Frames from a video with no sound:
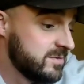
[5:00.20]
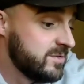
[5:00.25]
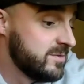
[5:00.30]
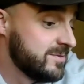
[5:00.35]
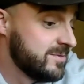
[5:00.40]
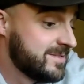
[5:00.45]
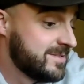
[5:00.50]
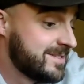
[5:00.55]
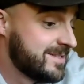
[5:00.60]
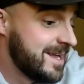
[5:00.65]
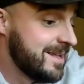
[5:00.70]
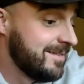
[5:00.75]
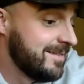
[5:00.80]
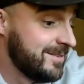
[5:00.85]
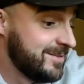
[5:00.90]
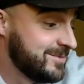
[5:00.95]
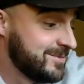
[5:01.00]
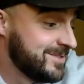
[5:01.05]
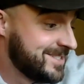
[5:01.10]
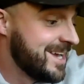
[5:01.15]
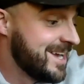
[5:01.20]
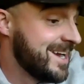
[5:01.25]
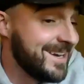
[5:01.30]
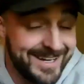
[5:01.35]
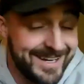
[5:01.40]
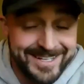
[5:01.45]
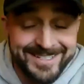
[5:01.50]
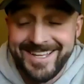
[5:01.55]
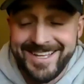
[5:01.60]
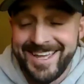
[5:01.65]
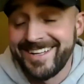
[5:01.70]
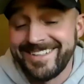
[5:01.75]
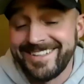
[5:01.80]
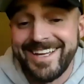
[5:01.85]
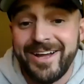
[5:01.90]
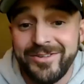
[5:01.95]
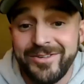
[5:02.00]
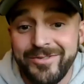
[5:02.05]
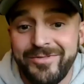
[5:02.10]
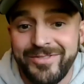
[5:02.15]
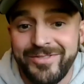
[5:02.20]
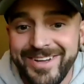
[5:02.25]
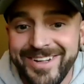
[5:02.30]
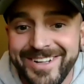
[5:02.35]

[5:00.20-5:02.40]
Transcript: you're saying that's exactly how you